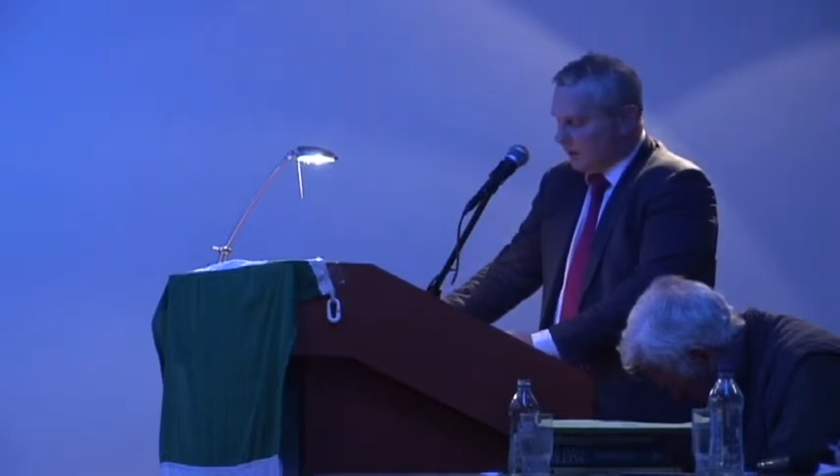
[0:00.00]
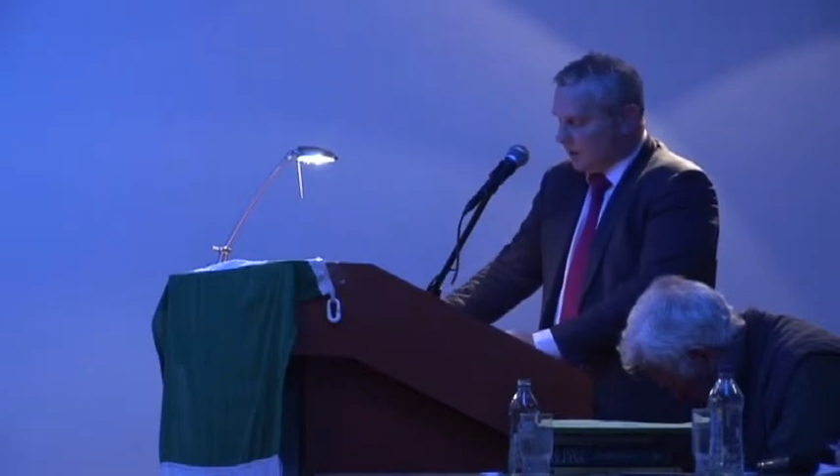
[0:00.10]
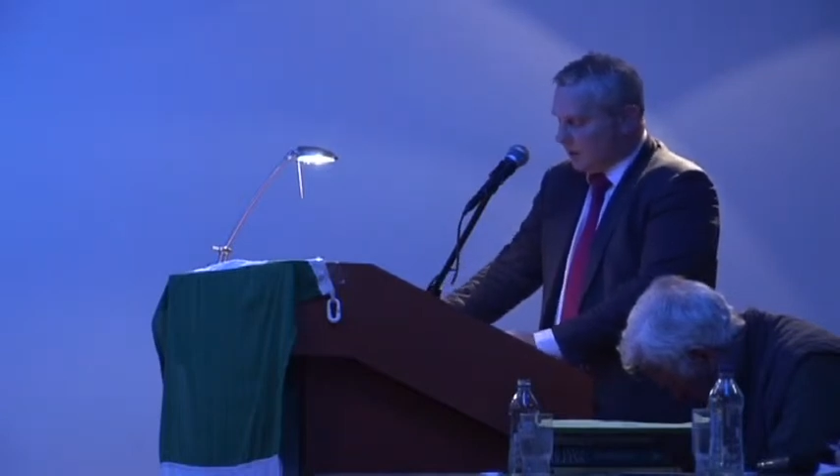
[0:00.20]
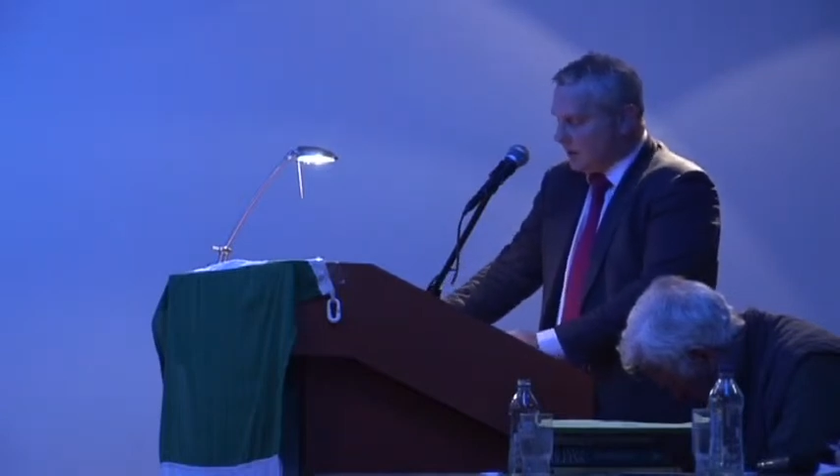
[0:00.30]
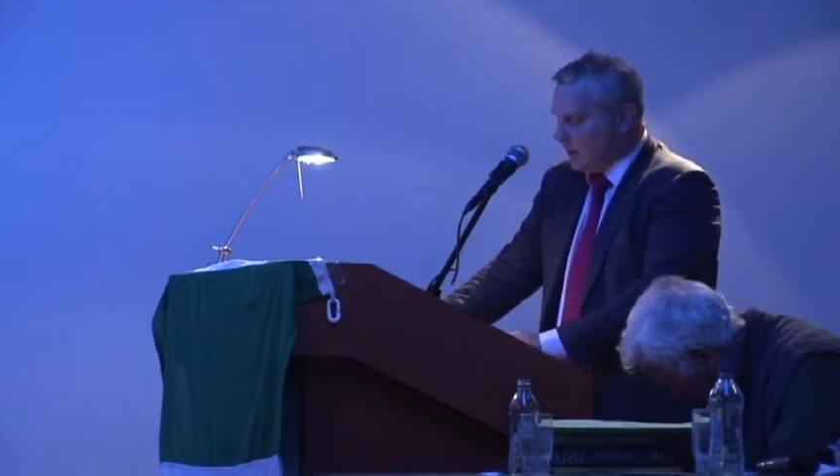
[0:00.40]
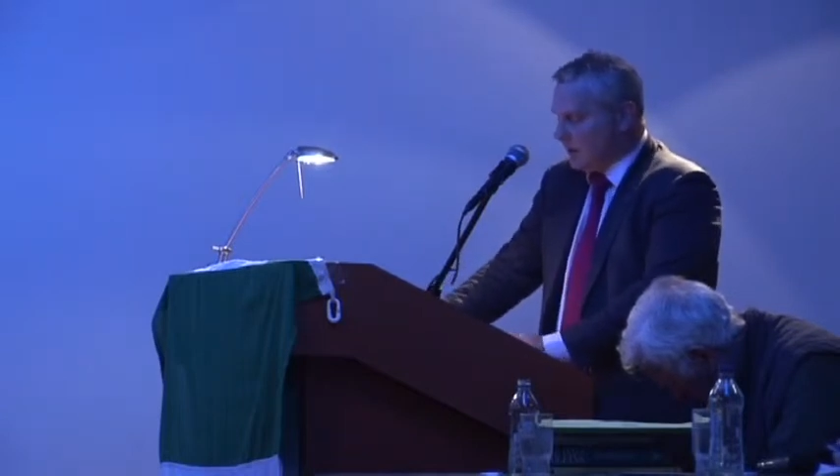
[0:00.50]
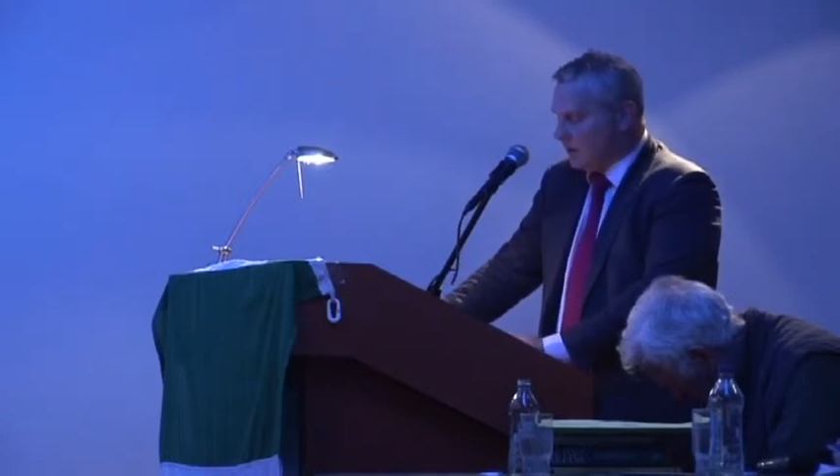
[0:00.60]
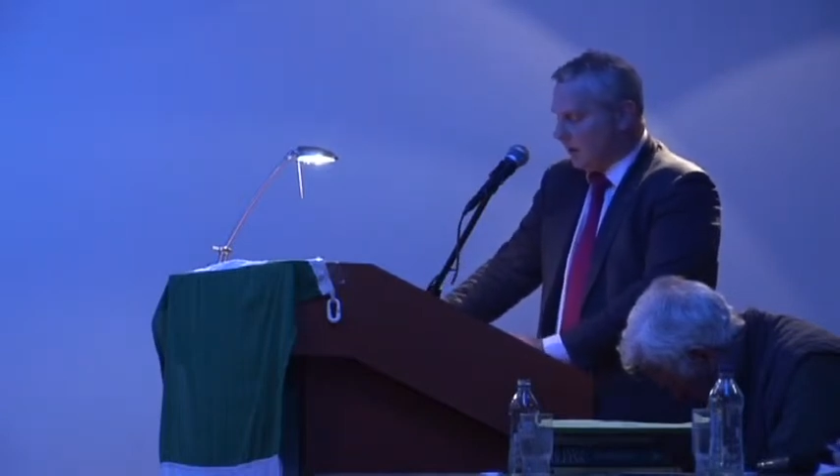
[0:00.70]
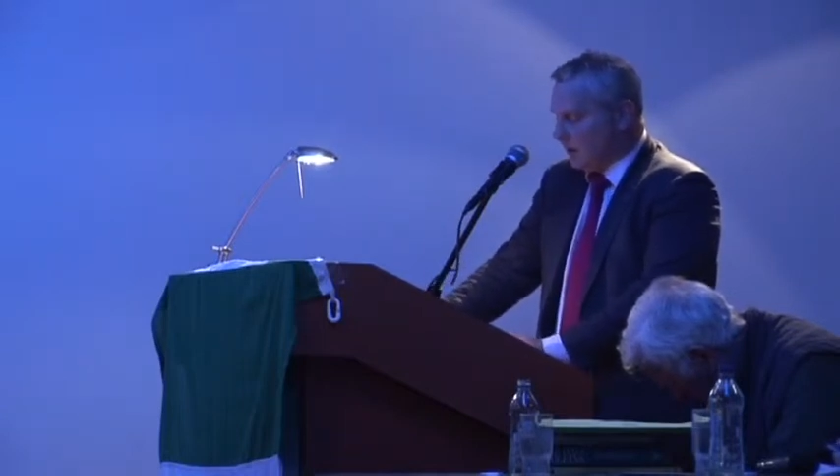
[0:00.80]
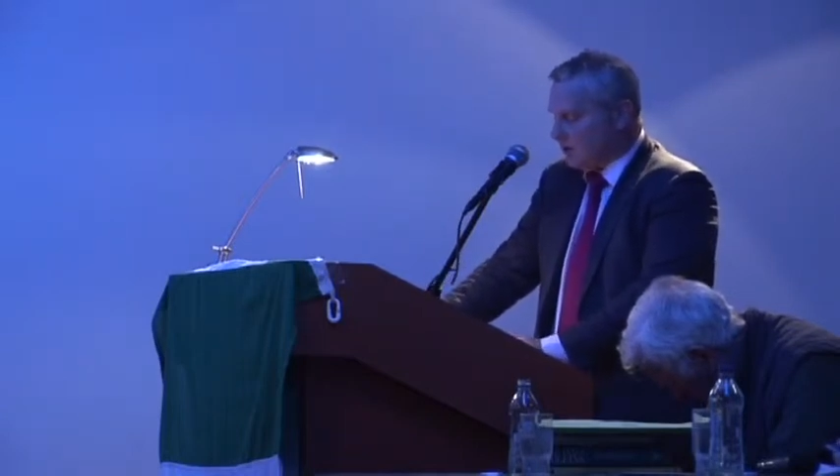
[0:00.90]

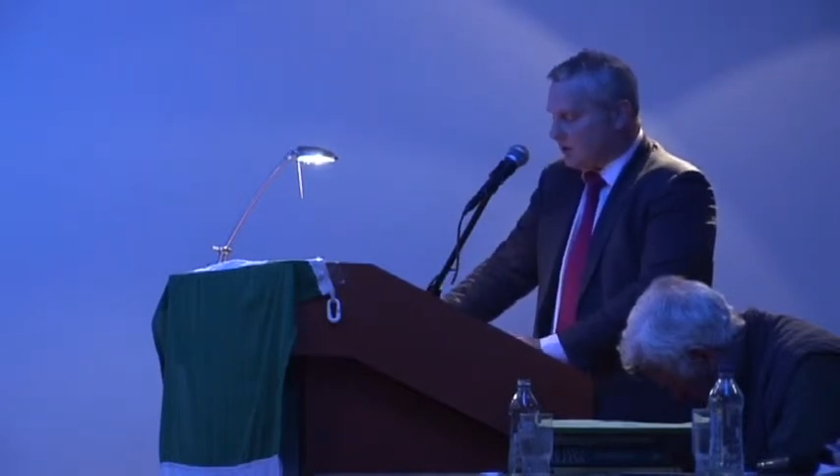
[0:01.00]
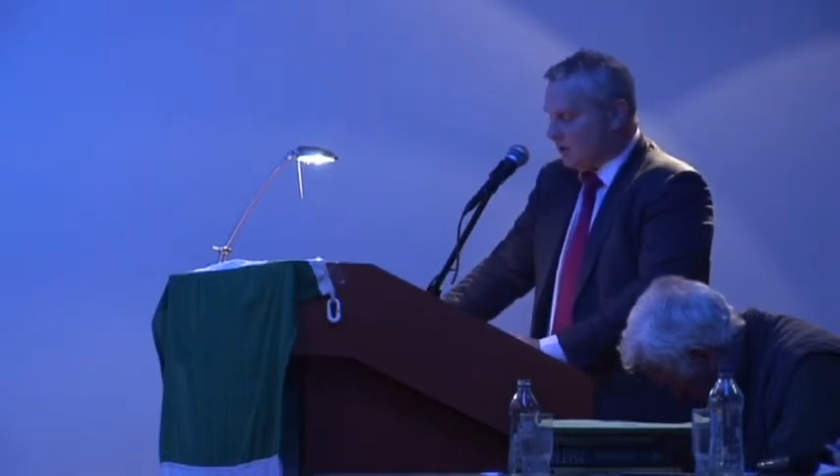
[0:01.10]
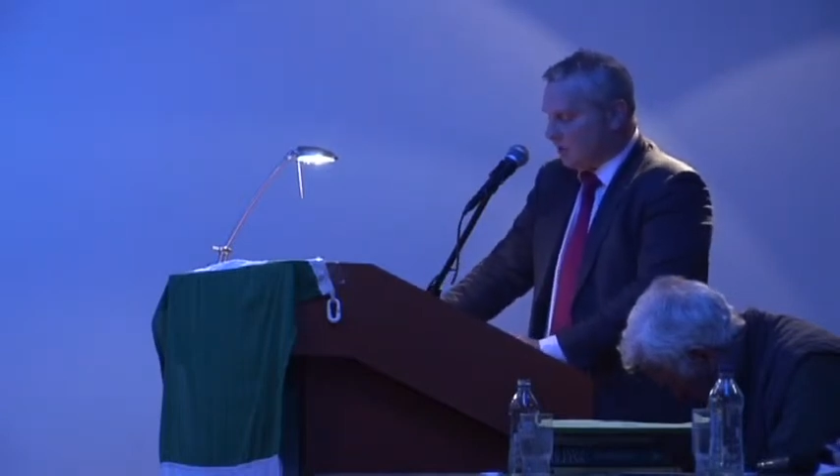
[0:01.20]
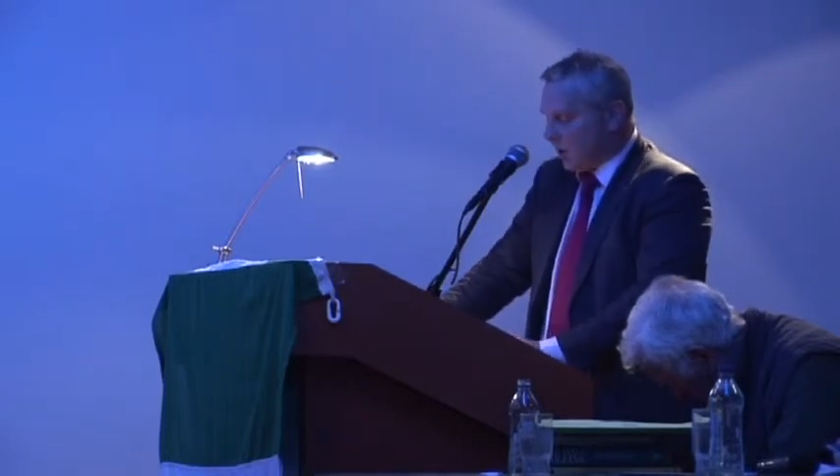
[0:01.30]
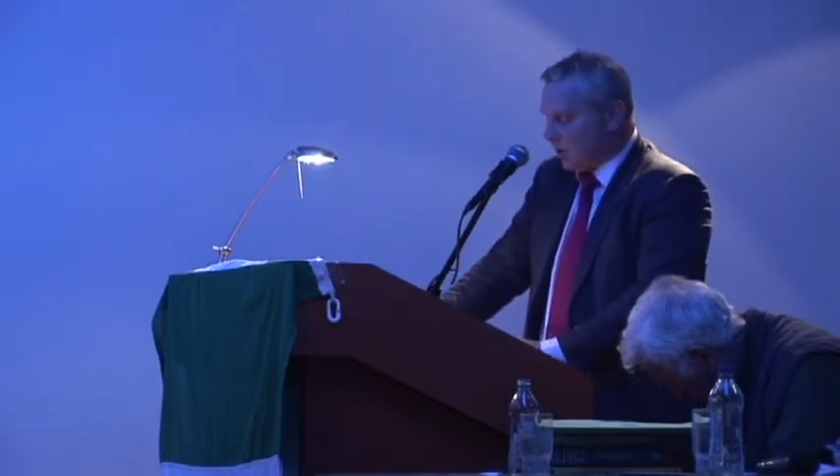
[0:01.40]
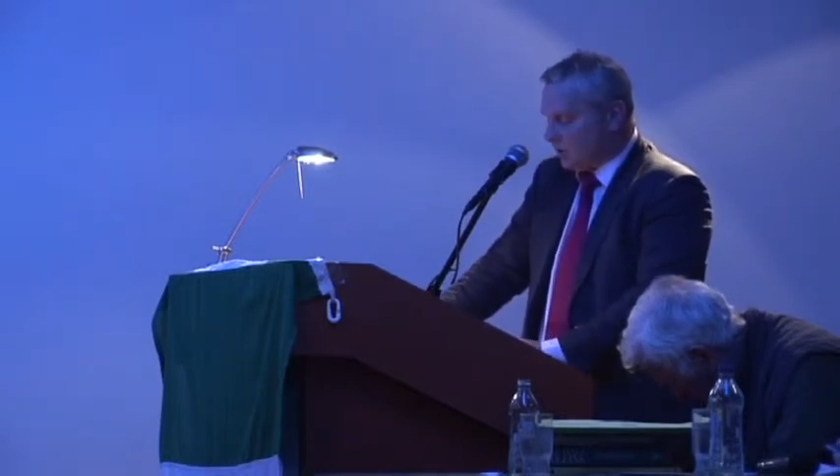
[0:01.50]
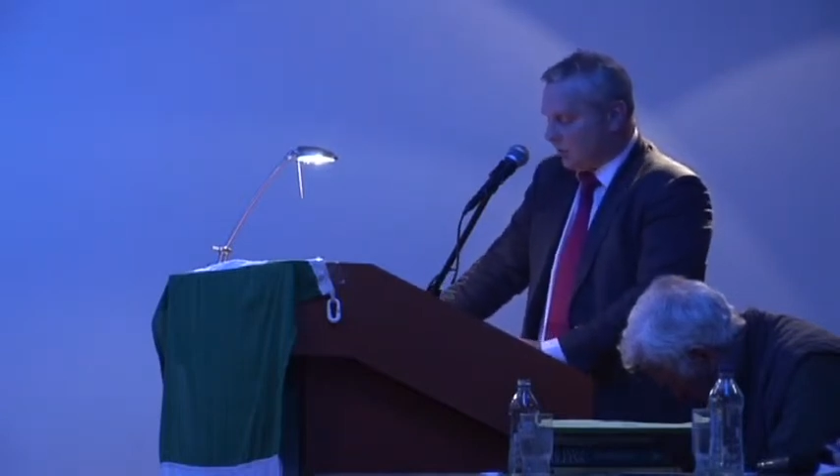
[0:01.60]
Unionist Ulster walked